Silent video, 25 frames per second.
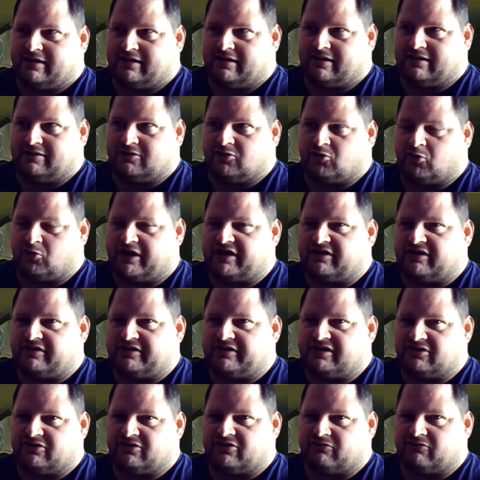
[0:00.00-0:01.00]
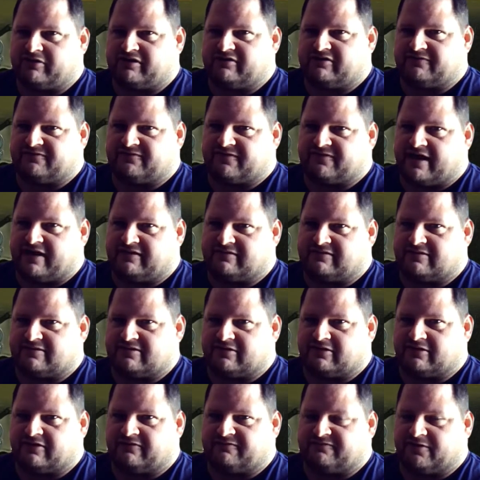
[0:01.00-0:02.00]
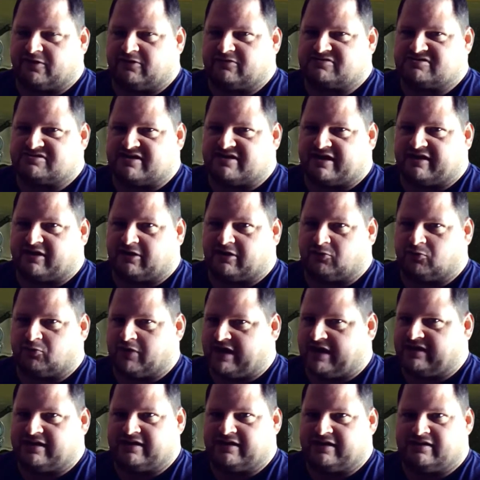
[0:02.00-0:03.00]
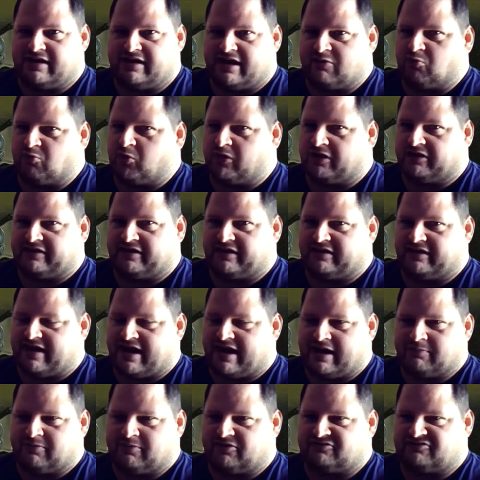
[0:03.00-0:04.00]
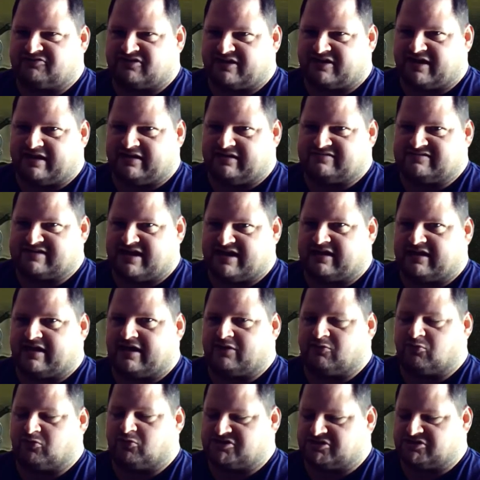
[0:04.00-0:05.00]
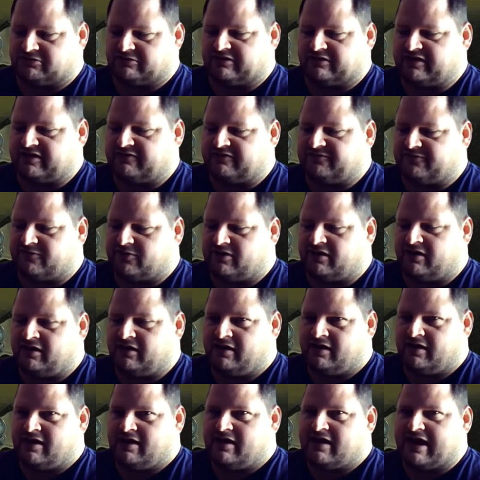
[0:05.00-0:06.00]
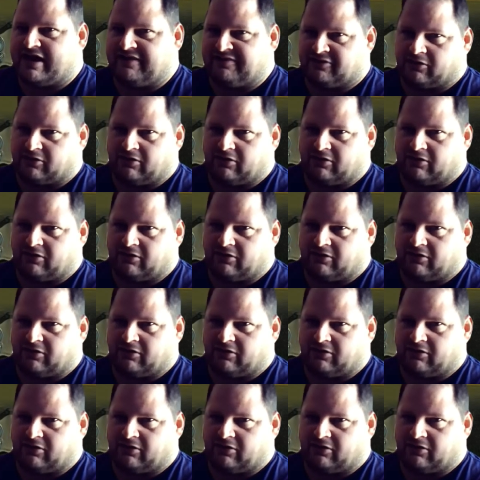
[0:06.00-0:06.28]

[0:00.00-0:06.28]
quickly you're going to find that there are folks that are ready and willing and able to kind of take on what you're looking for, and there are